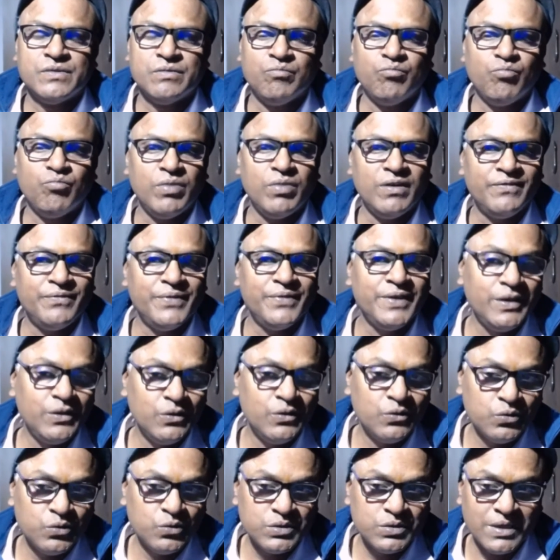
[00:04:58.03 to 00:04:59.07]
but we
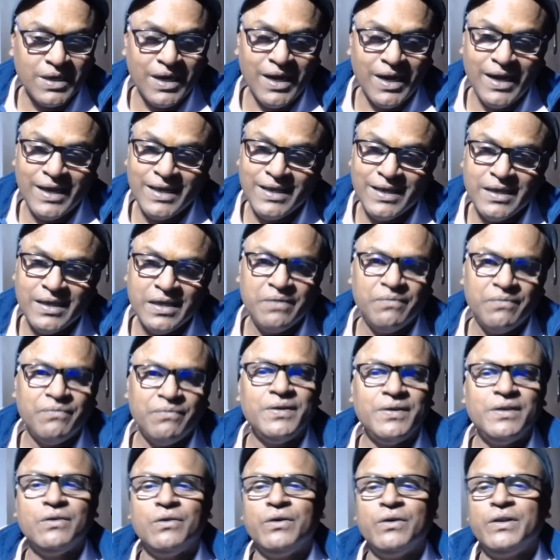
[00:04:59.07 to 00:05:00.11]
use I and
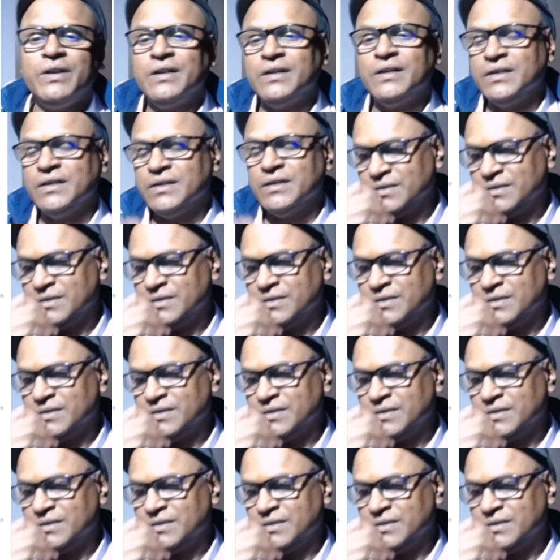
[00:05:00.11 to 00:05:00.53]
we only